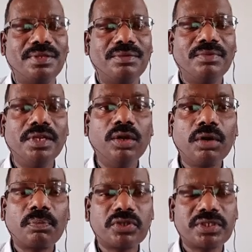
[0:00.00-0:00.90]
Very long
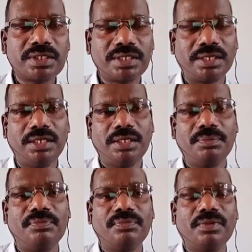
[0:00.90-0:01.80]
processes are there
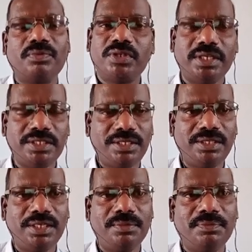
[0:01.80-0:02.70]
for changing
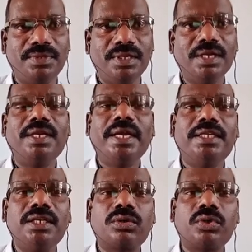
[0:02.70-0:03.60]
here. Like
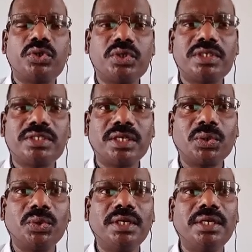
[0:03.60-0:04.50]
that constitutions are
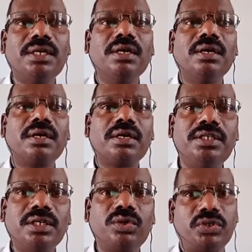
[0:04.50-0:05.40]
called
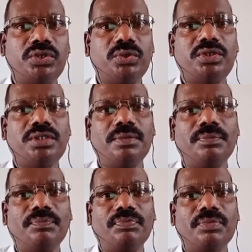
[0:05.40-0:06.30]
rigid constitution.
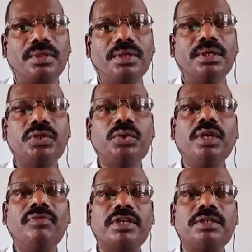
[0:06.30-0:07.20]
So a
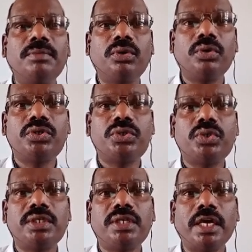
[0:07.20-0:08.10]
flexible
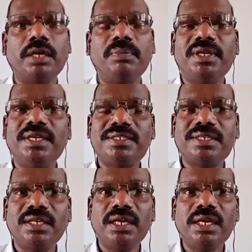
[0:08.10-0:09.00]
constitution can be
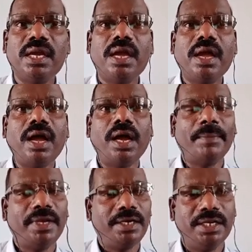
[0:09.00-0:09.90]
easily
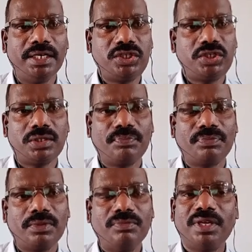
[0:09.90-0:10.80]
amended.
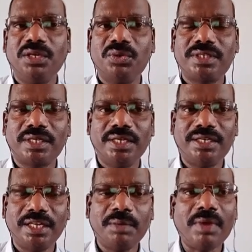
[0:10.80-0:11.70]
We can use the here
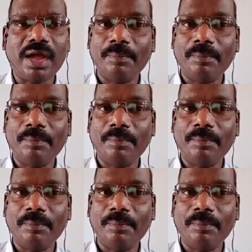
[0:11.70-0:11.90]
term